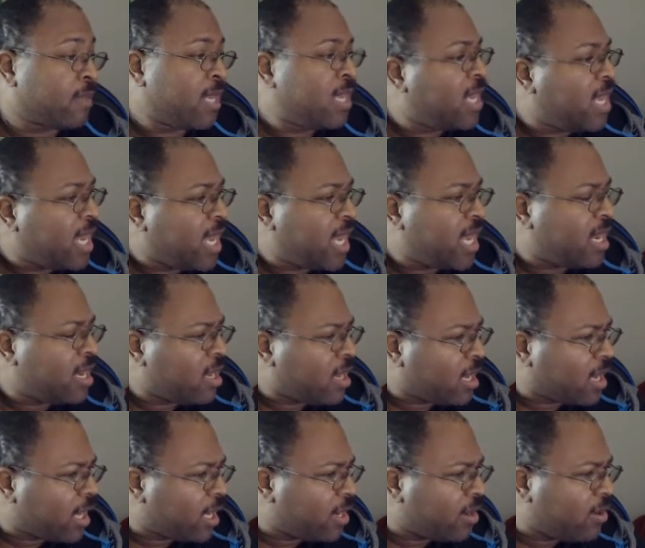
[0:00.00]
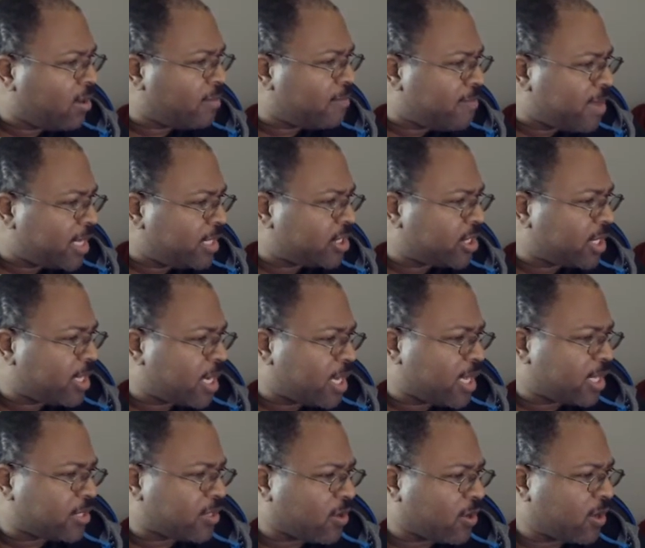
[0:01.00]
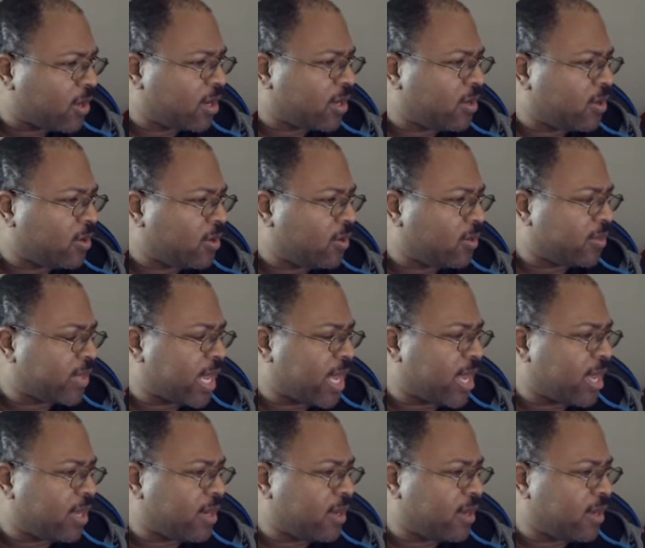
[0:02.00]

I know it mentioned in this article that